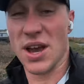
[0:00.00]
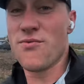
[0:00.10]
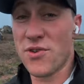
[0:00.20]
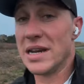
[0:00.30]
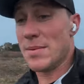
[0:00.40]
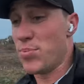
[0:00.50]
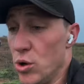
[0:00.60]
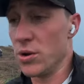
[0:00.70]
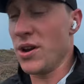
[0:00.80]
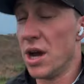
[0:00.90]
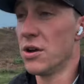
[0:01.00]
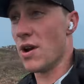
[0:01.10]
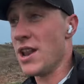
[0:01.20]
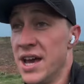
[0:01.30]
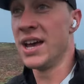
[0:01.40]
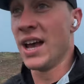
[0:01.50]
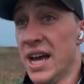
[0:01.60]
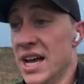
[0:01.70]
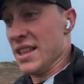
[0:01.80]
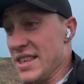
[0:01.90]
a really important run,
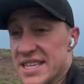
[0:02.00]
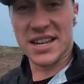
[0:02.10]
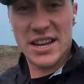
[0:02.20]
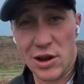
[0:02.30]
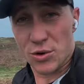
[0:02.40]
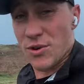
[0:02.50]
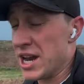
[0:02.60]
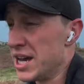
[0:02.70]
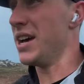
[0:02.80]
this Sunday long run.